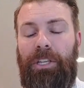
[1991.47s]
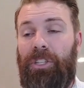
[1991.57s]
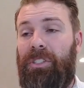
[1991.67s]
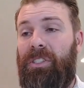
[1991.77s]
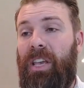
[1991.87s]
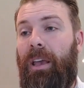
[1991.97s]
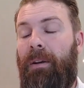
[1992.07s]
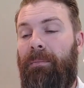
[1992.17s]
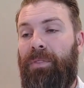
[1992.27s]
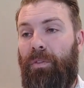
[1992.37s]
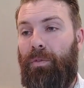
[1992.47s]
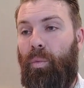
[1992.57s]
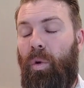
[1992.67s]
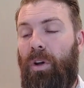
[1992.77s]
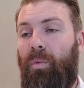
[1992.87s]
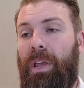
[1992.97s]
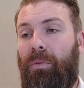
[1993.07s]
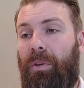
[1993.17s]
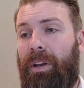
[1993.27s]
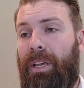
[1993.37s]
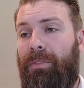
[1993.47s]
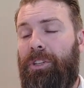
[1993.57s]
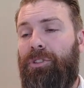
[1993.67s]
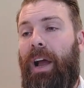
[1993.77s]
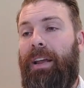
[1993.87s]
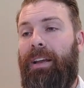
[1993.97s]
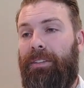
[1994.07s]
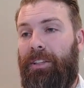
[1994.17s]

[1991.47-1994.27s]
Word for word: Just say, for one week, we're going to give it a try.